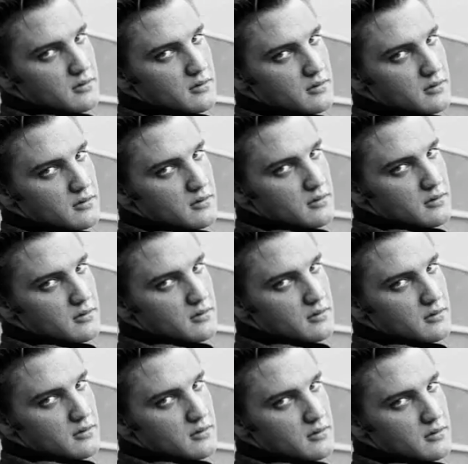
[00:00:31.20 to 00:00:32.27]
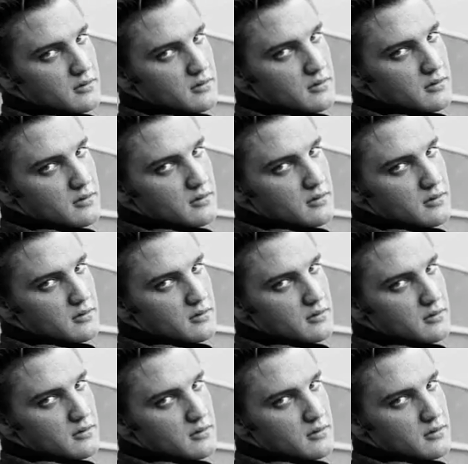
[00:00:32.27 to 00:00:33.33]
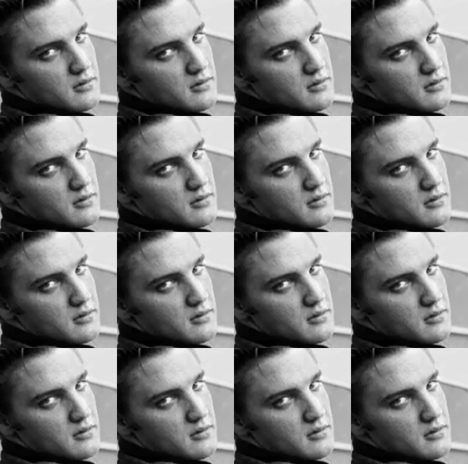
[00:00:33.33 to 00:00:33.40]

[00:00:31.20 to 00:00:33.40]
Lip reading: No one is speaking in this clip.